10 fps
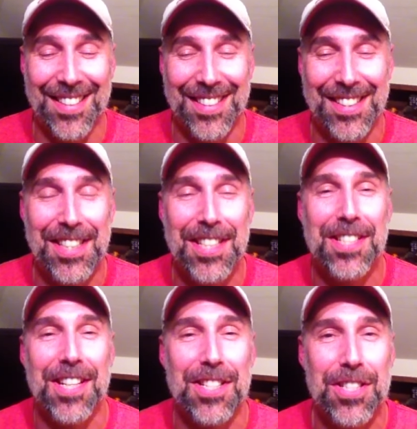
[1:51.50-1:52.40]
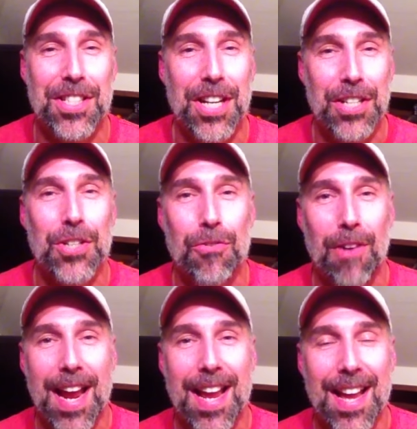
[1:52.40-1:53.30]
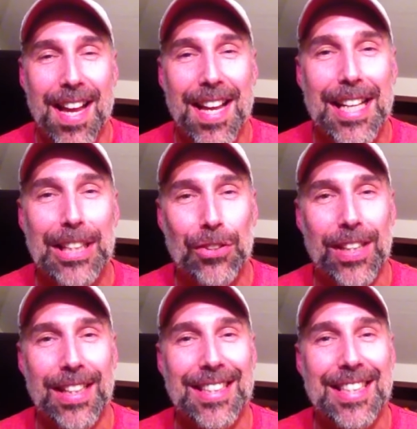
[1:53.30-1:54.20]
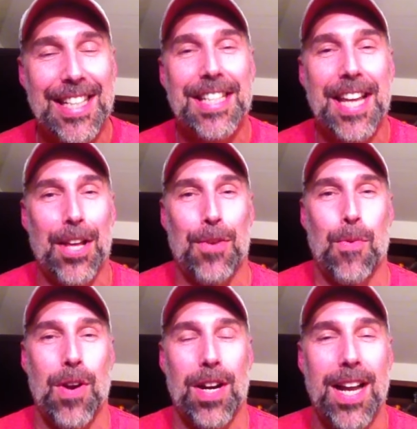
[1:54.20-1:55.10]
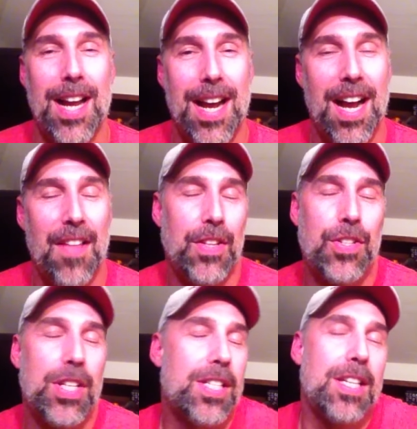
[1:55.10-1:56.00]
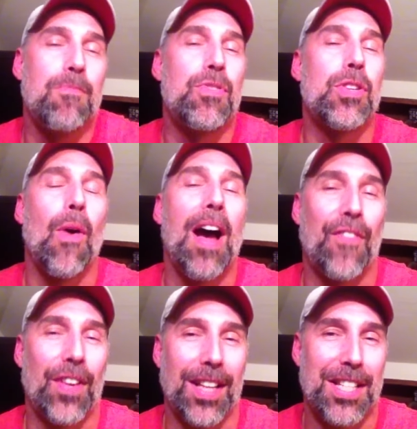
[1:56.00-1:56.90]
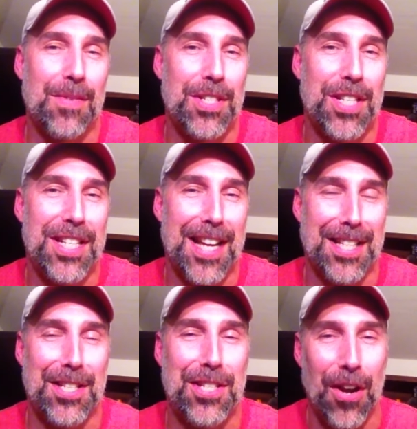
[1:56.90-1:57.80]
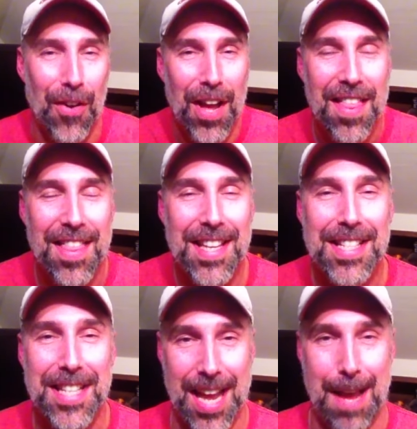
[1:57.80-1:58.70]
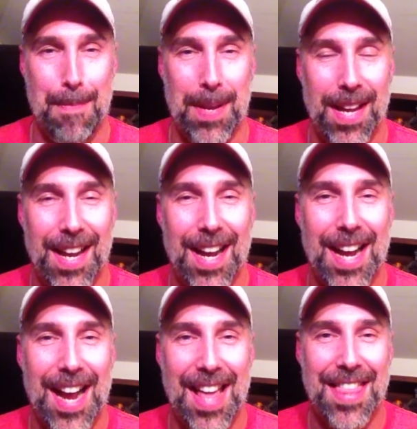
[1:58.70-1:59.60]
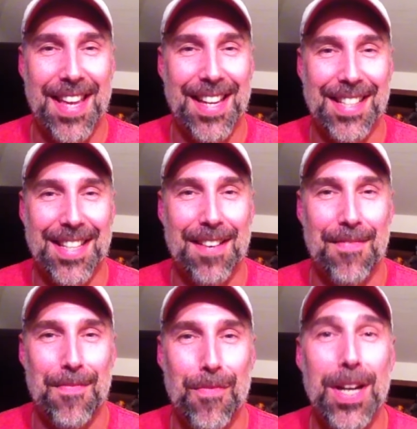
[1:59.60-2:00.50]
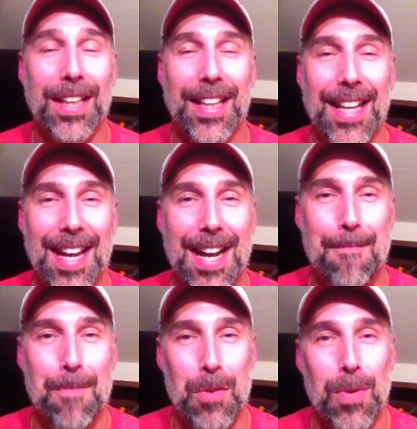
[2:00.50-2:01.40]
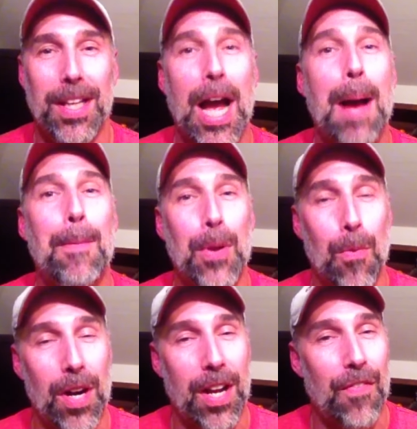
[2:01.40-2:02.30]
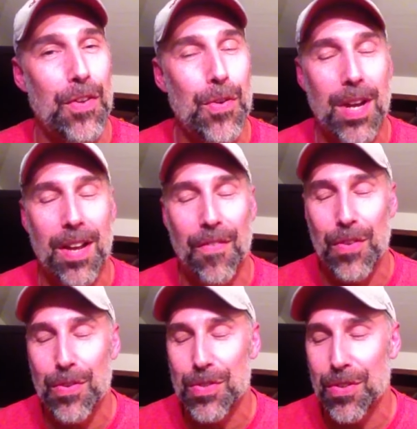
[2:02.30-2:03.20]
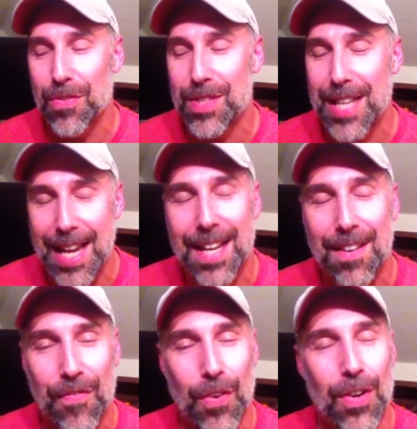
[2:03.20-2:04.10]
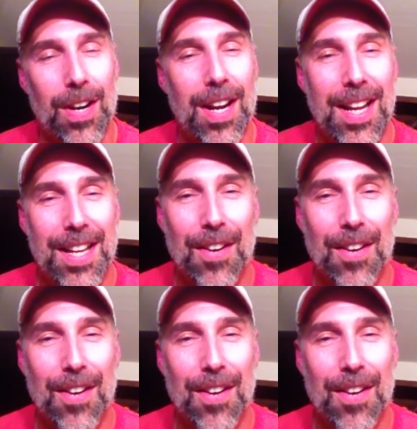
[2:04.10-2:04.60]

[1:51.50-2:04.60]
she just does such great, intricate, detailed work that just seems so effortless when she does it. So this tip, I think, is going to really, really up your work. If you sort of take it for, you